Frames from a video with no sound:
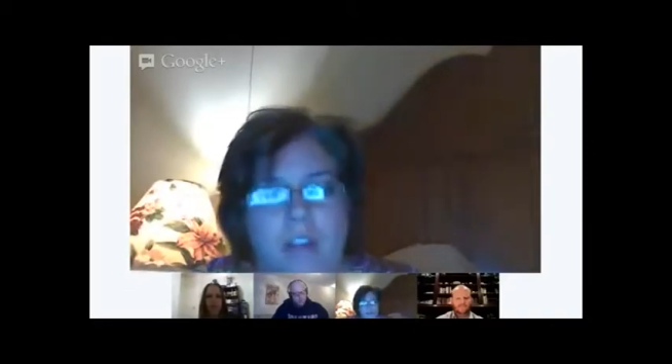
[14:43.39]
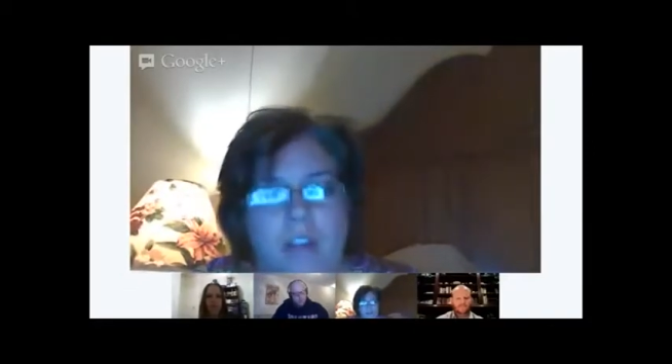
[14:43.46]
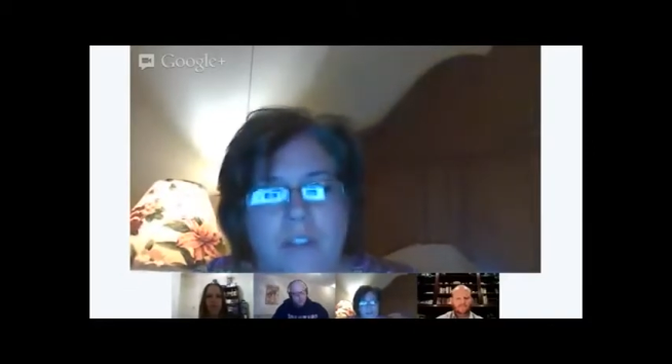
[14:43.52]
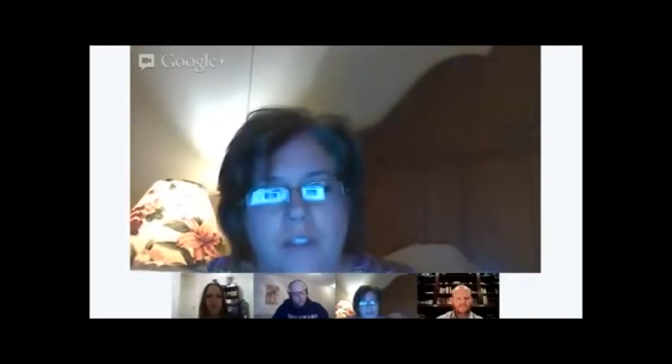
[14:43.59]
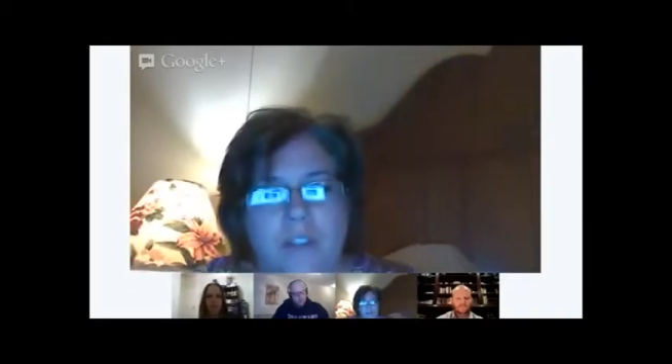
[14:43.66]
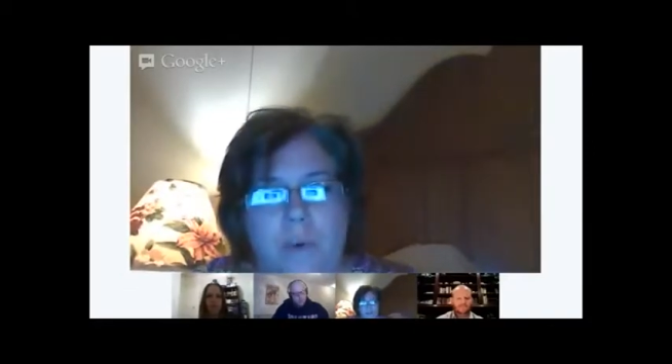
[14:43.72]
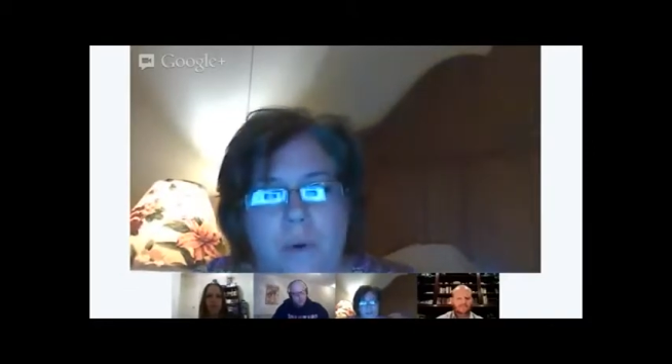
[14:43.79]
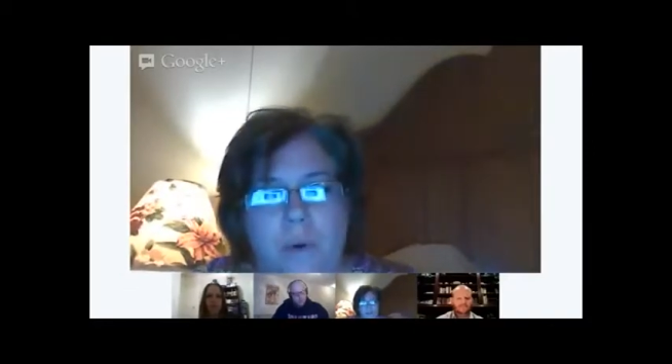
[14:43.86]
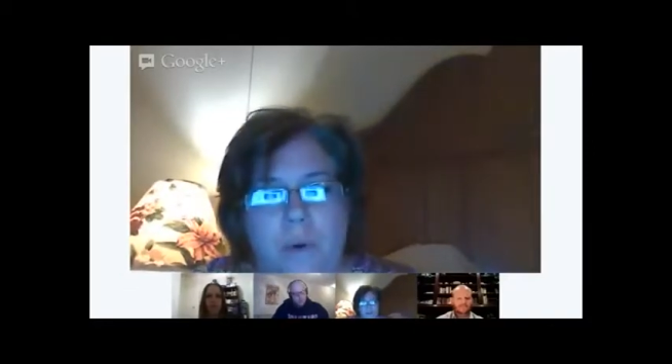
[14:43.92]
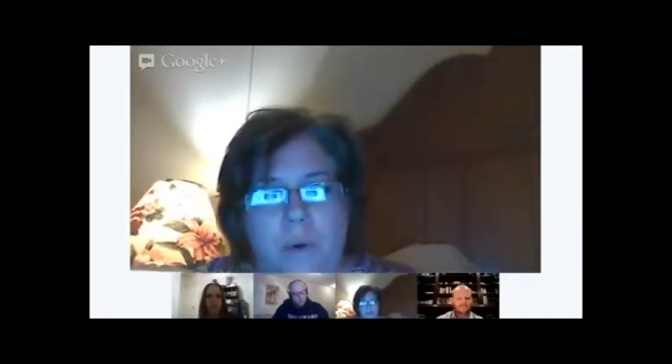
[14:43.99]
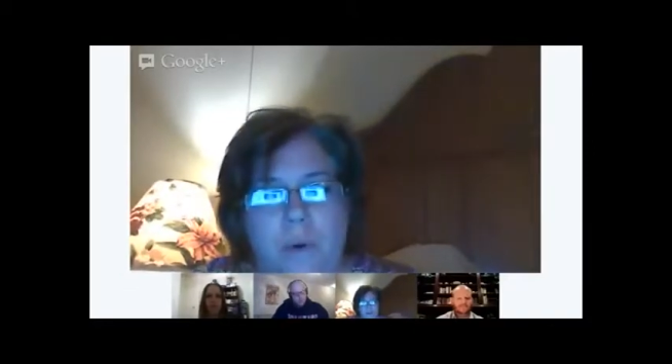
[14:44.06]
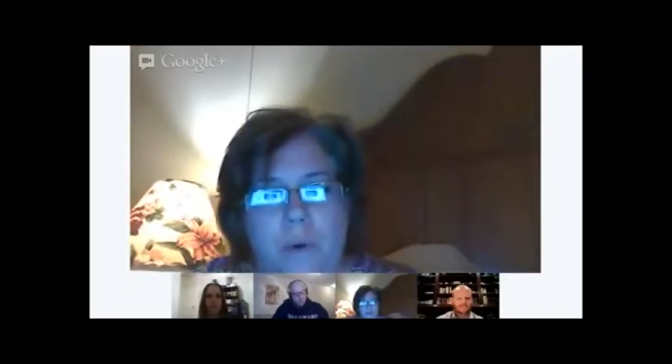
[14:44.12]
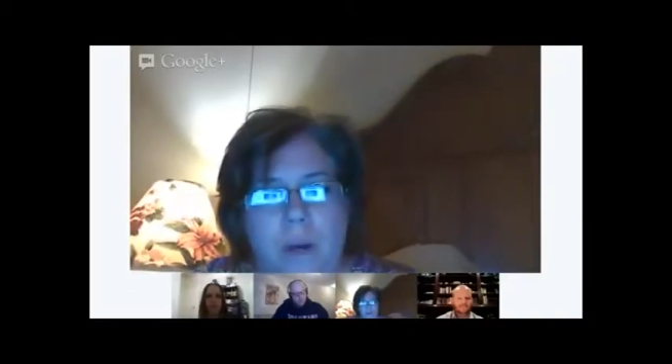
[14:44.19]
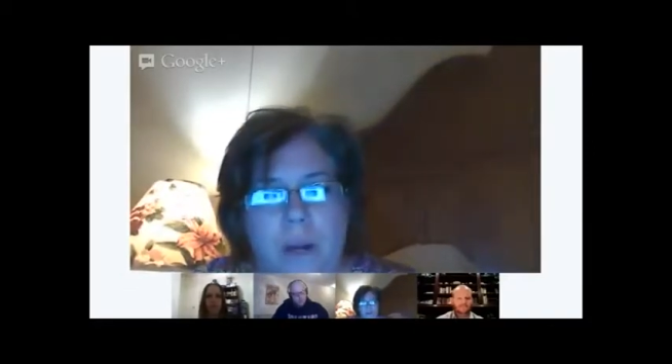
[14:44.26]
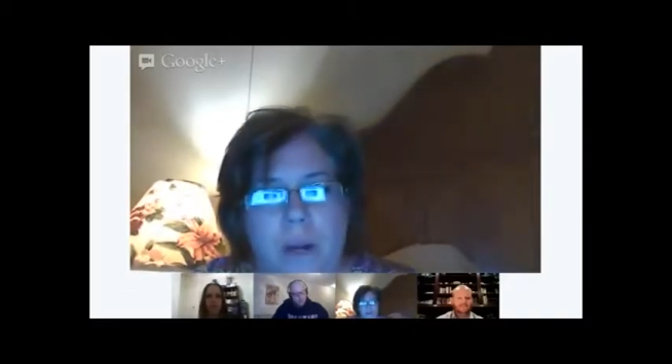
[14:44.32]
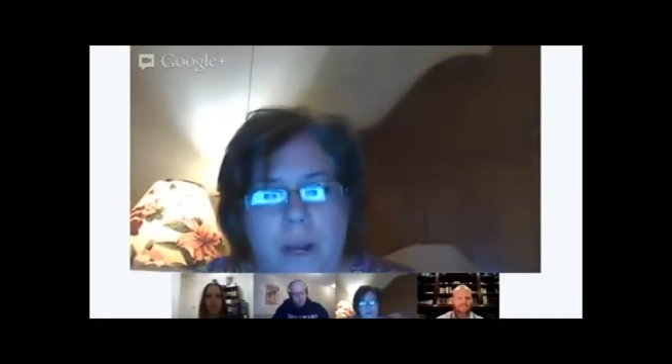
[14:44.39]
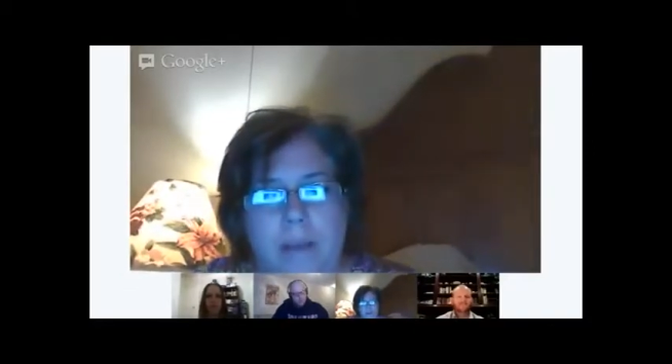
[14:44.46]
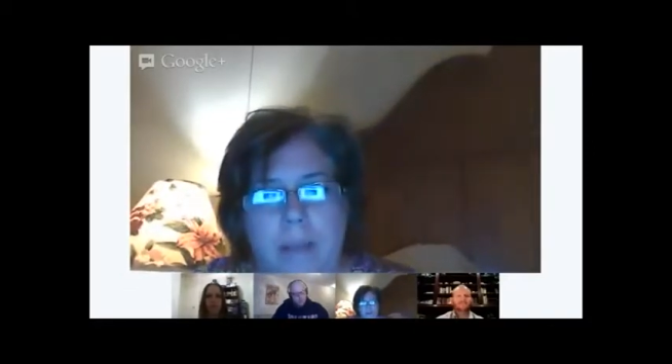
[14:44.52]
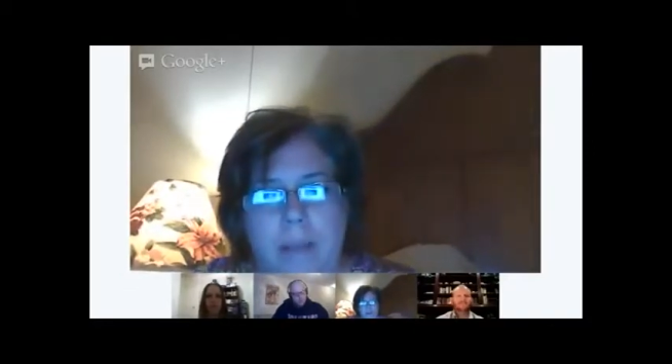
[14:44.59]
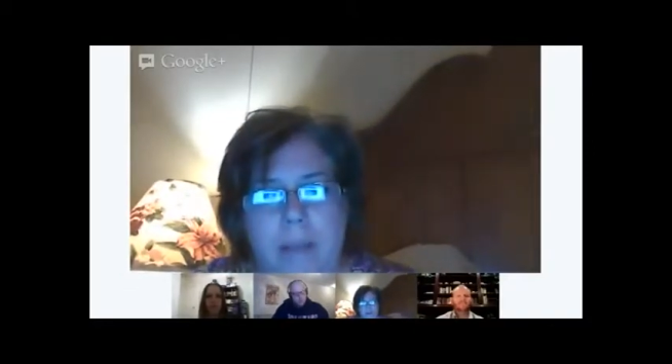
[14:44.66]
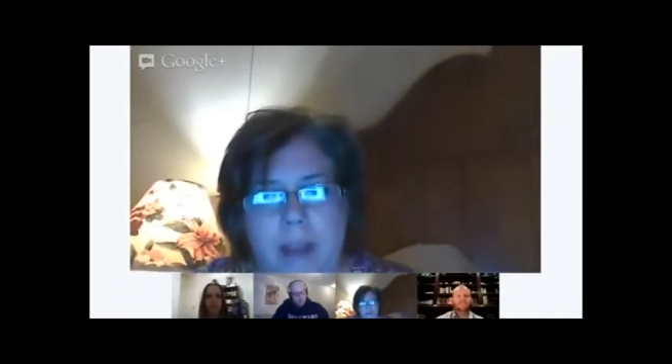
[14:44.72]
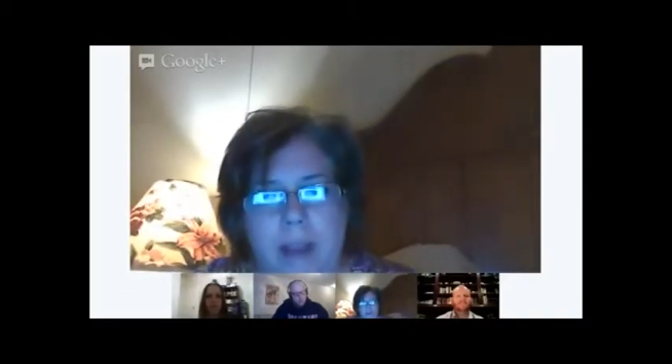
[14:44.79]
core
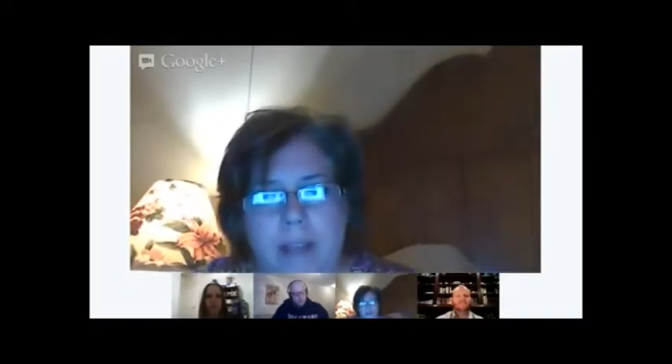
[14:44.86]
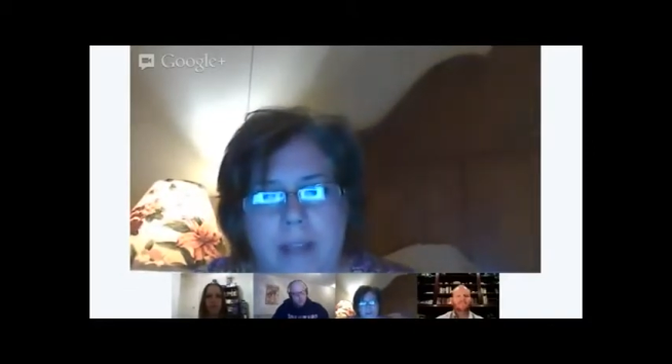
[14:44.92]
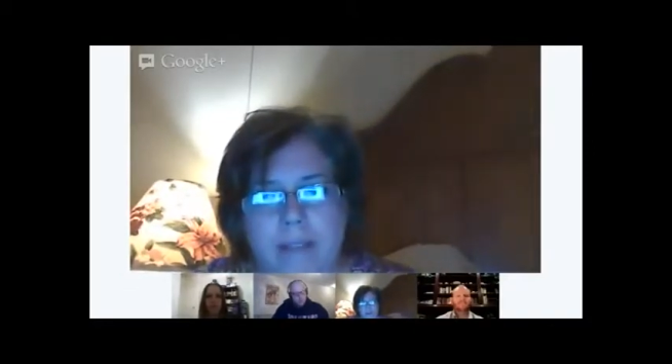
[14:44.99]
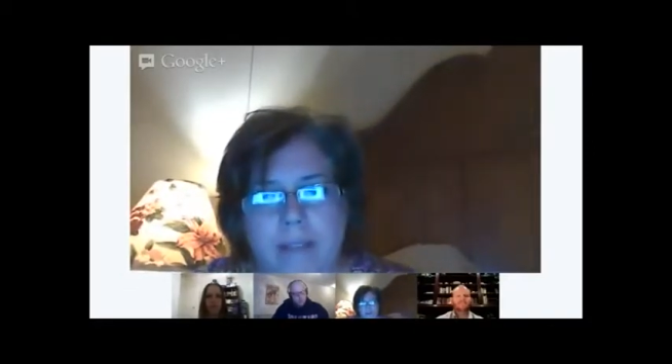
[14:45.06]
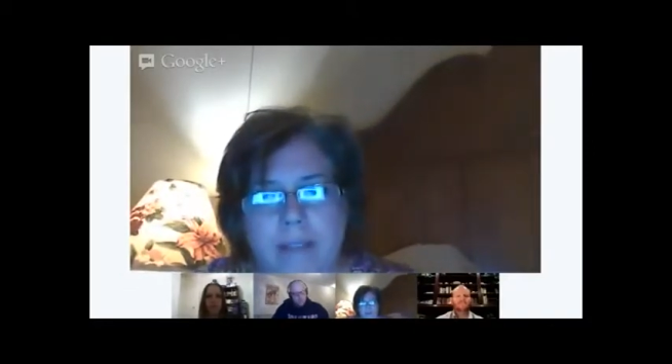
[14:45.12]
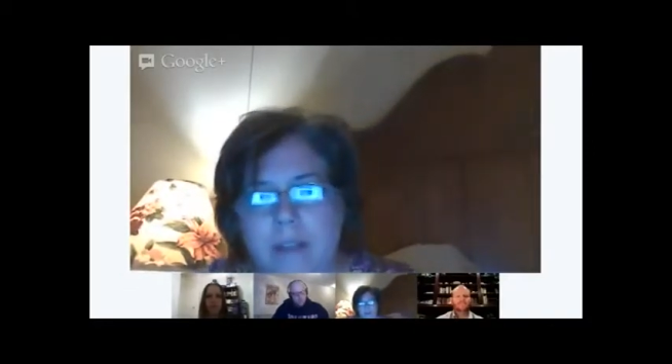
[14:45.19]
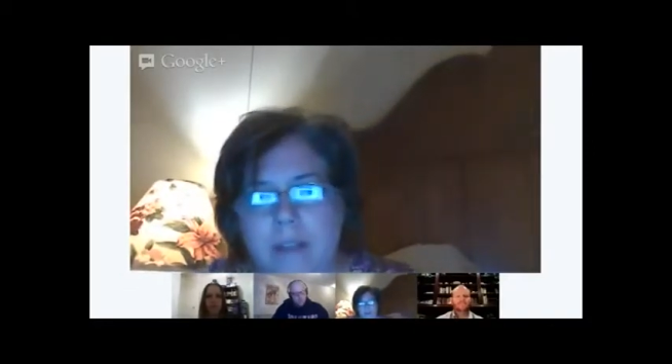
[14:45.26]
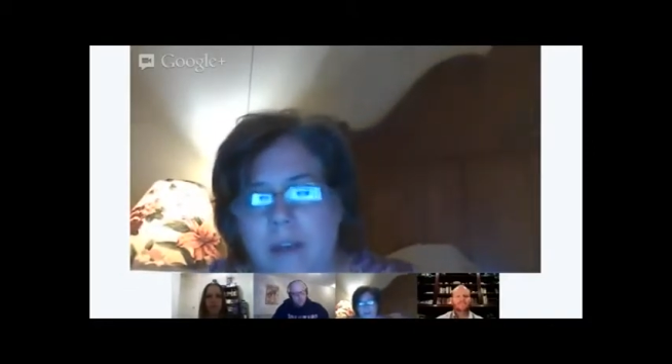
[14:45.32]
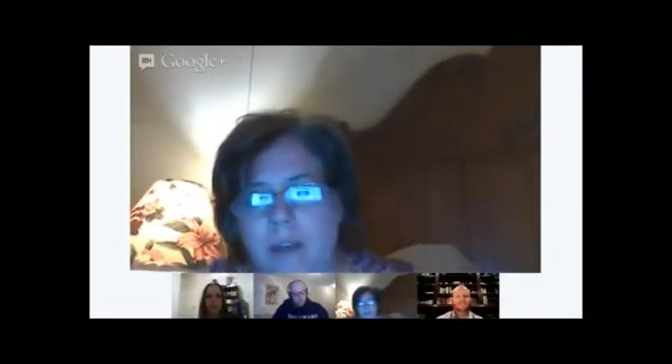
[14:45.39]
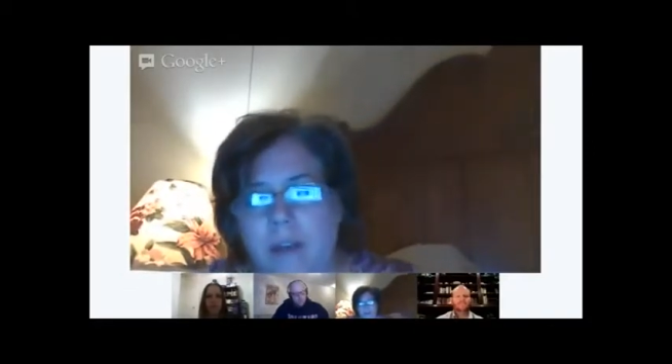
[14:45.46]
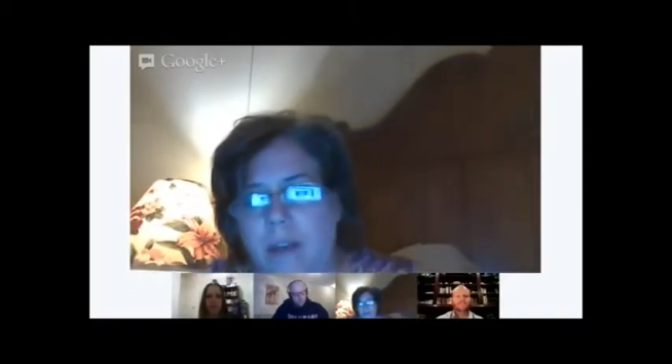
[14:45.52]
areas,